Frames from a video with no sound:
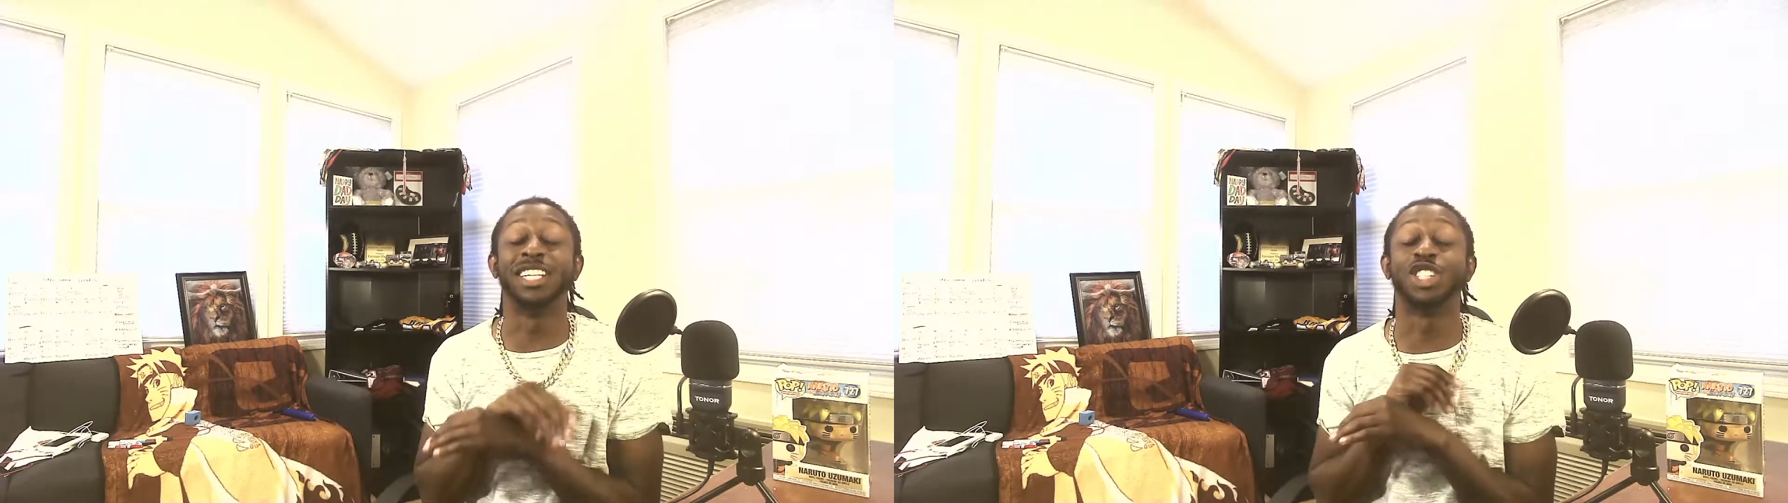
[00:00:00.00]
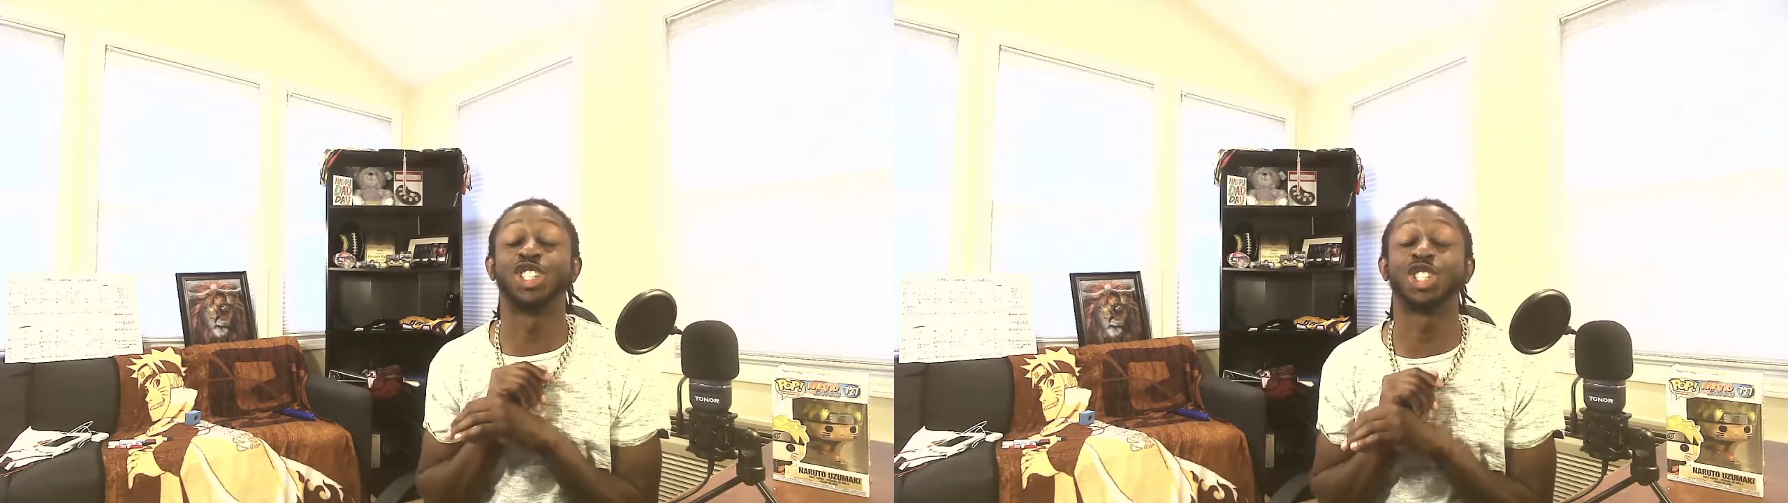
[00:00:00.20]

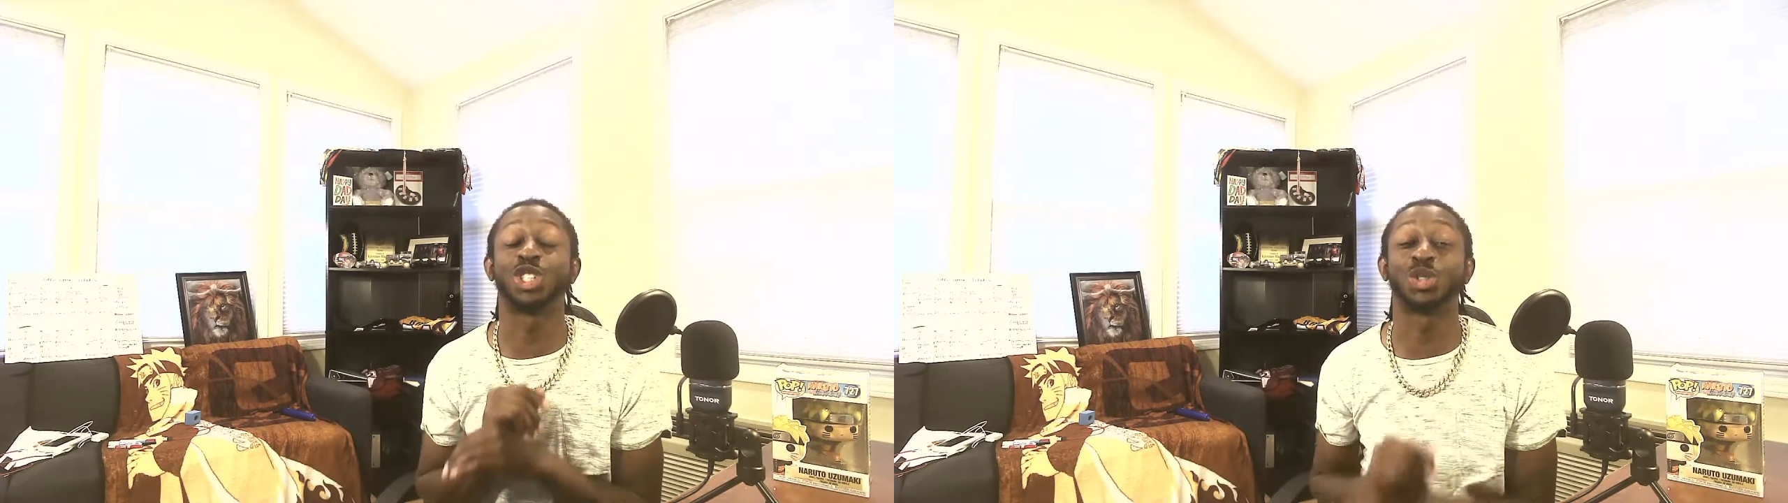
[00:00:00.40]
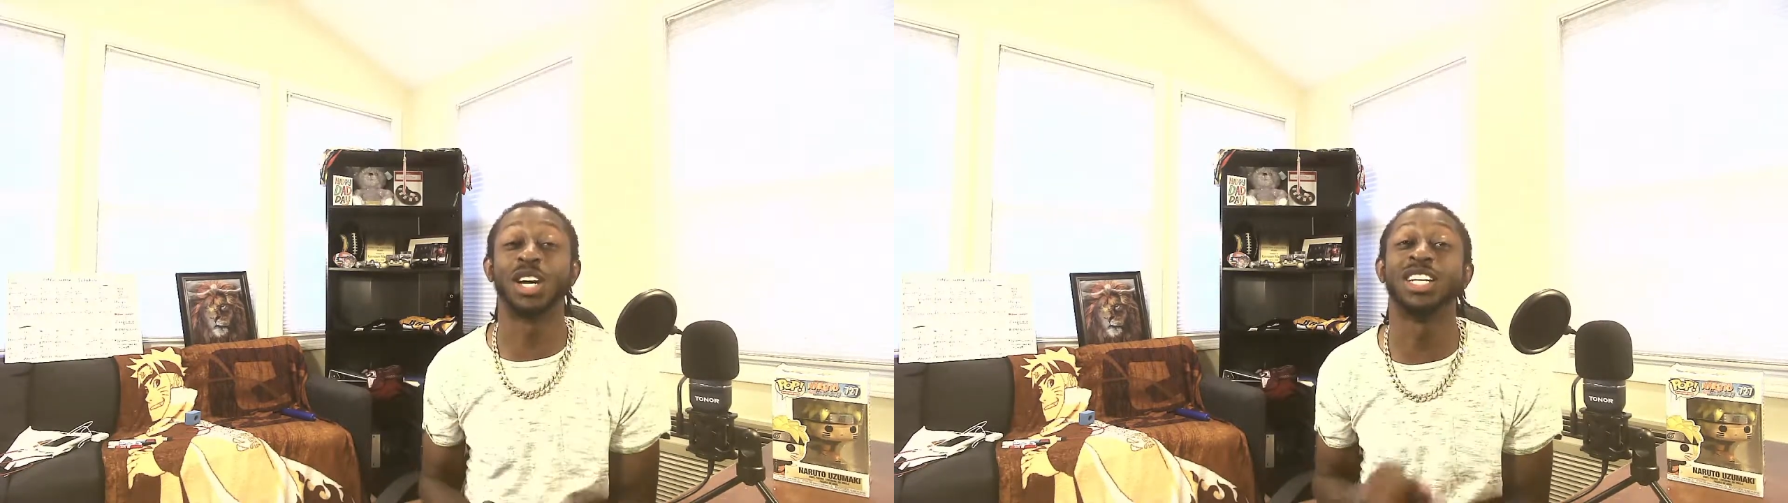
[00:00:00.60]

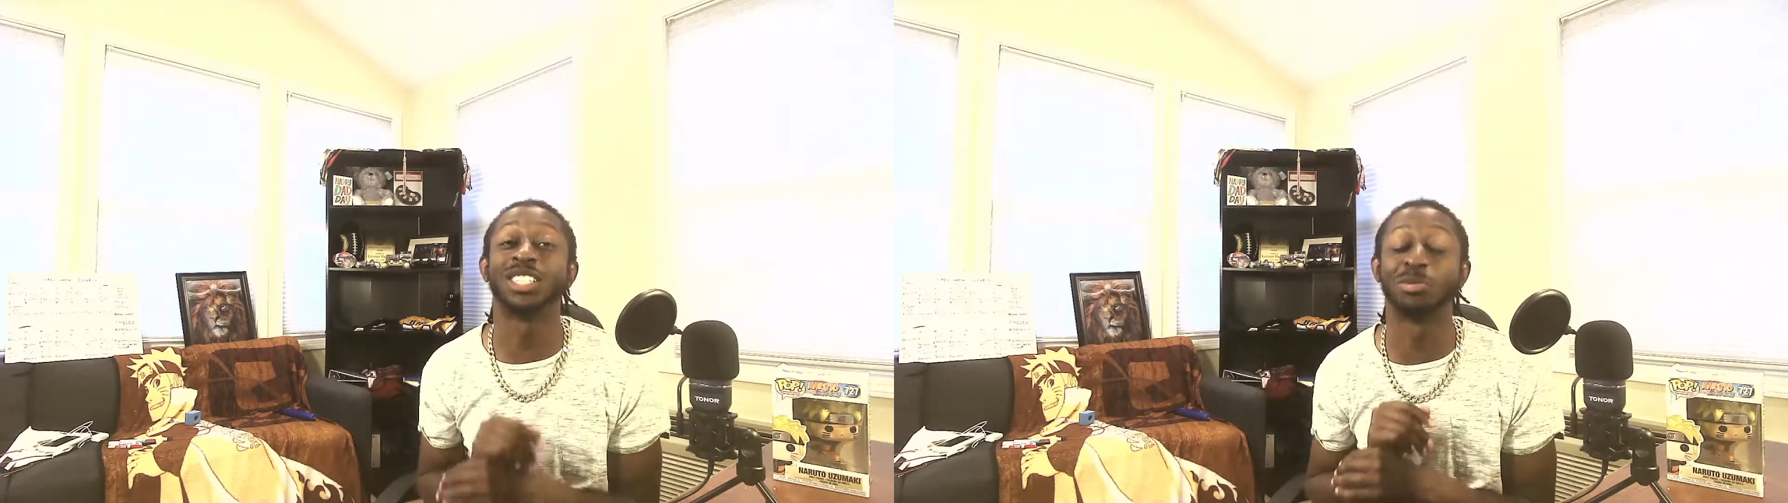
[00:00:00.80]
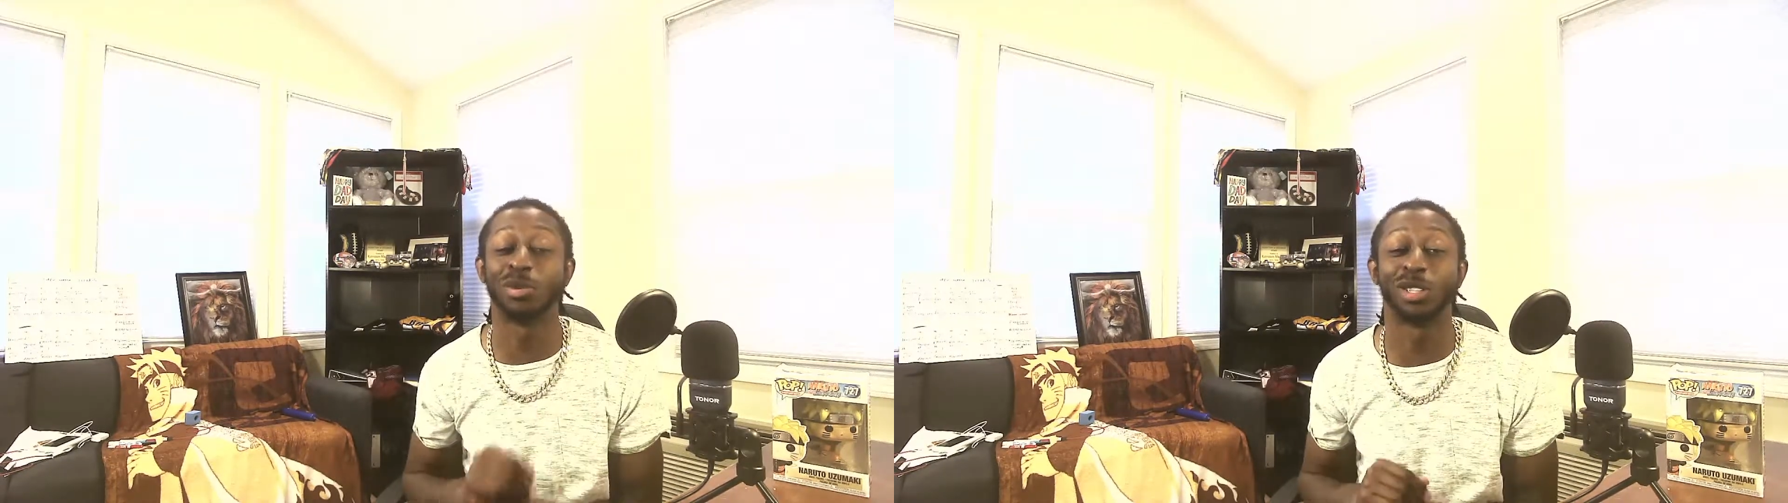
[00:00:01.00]
stressed
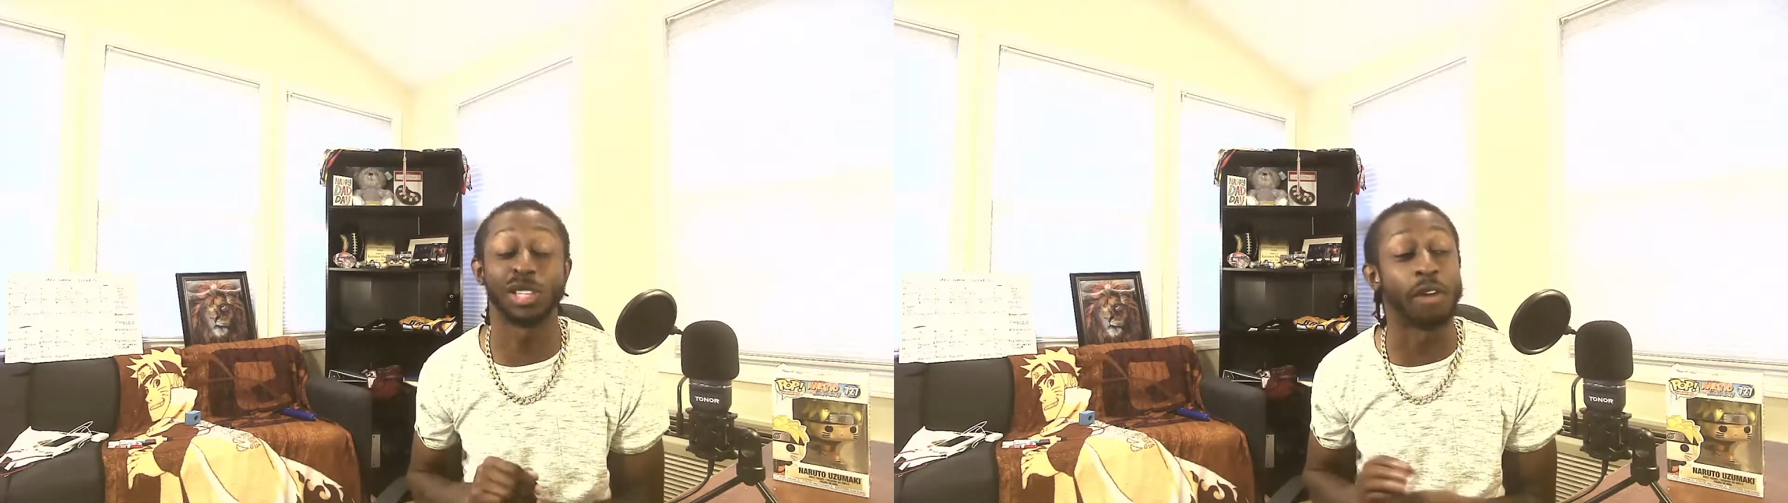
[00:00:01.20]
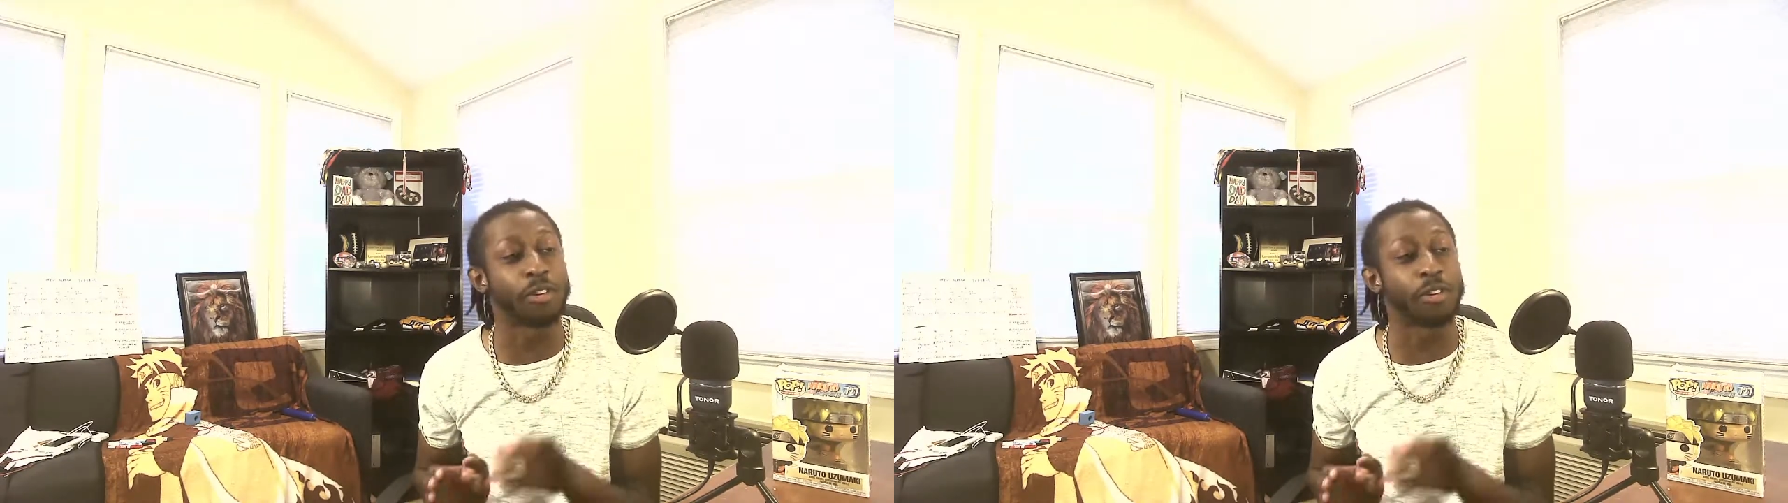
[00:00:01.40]
upon. First